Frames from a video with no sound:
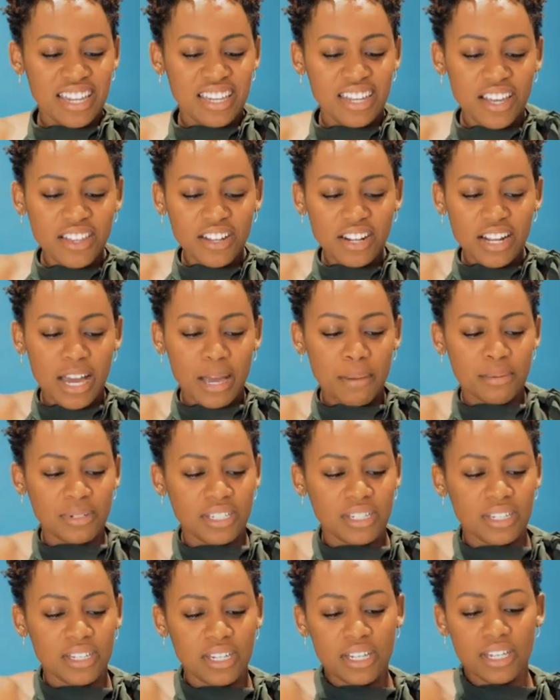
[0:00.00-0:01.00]
Another
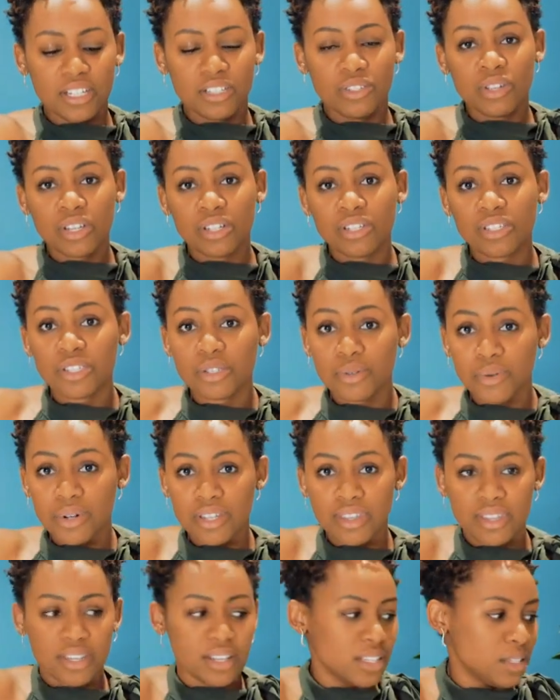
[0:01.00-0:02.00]
option is you can
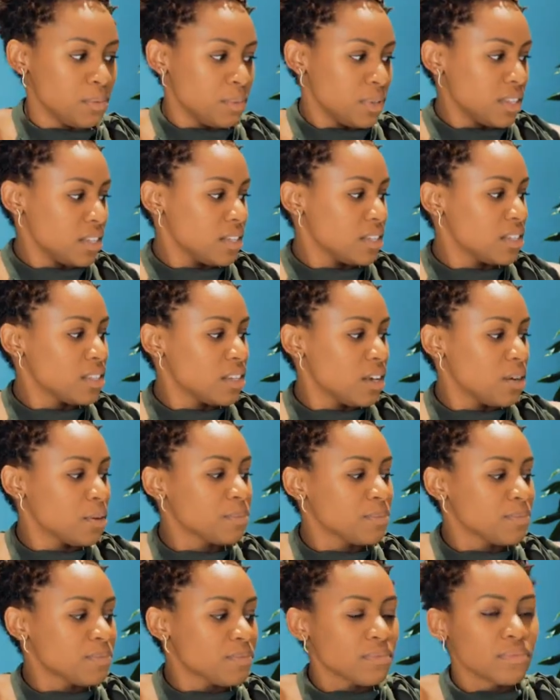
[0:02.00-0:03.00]
store things with it.
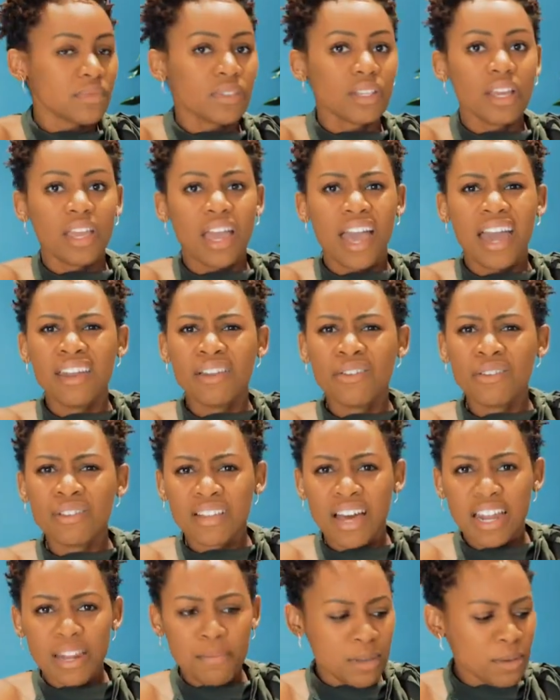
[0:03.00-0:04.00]
So I
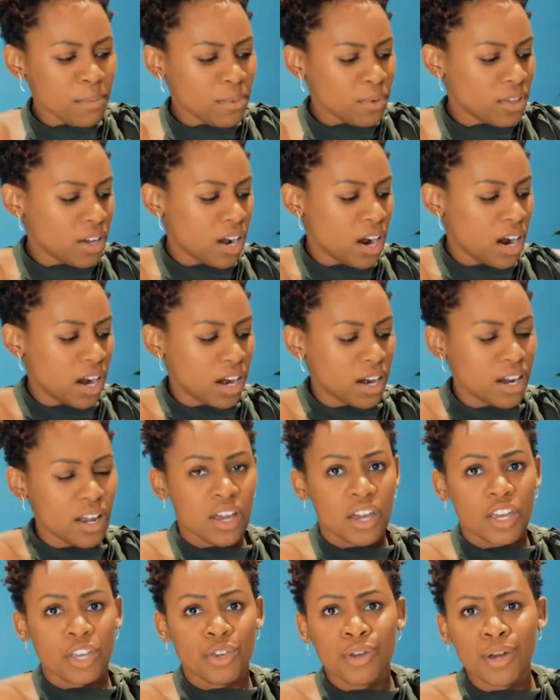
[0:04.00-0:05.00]
know a lot of people are,
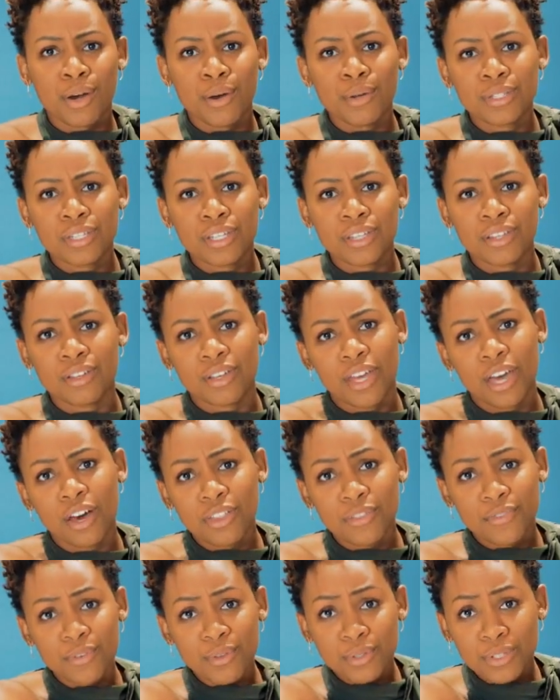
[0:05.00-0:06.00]
you go to the
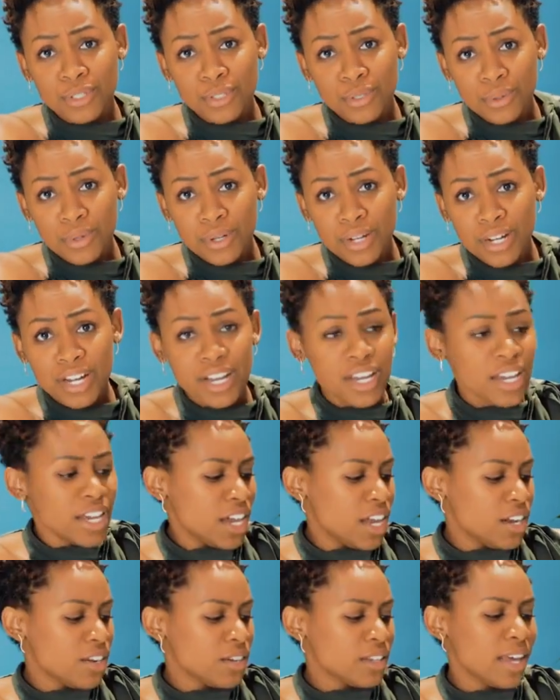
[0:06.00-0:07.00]
health food store
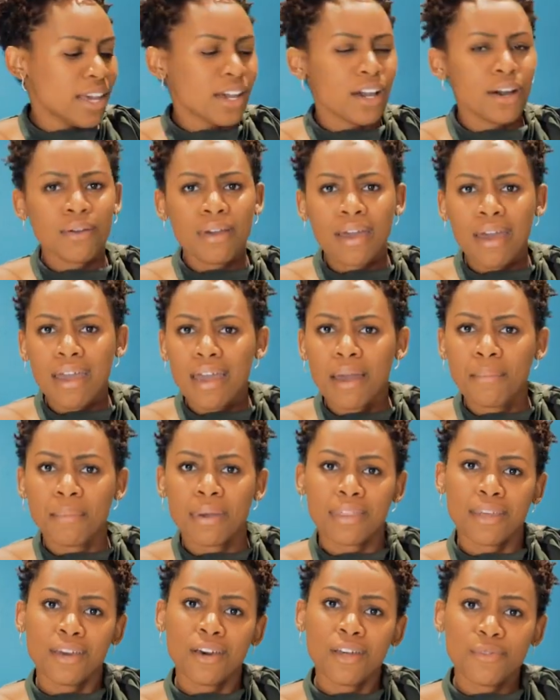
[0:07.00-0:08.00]
and you're like, okay,
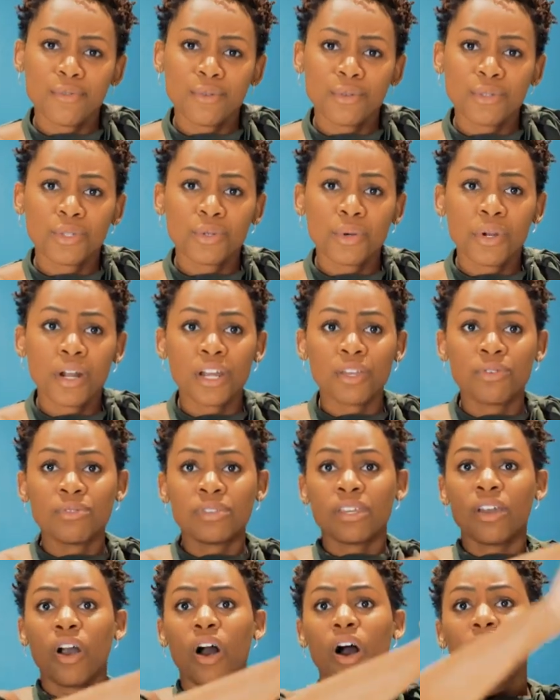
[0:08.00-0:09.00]
I'm at the health food store and
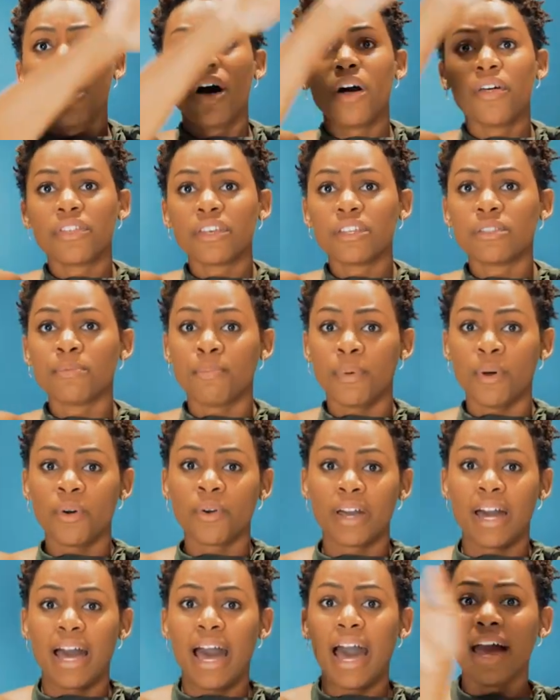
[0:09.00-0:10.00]
you see all these
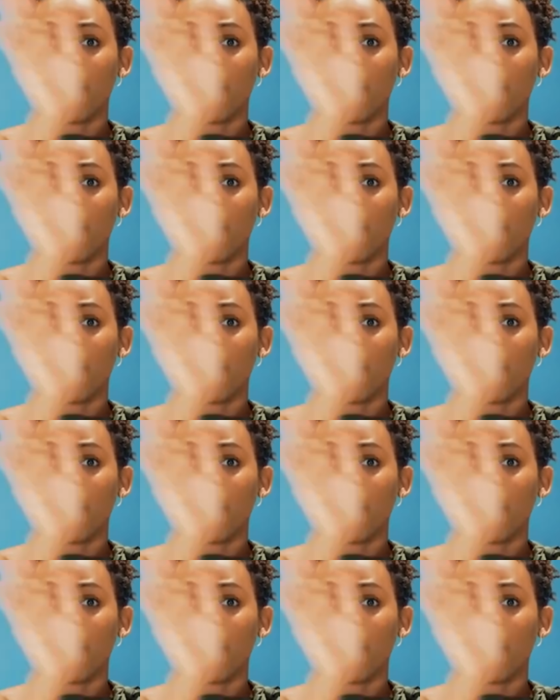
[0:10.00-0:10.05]
bulk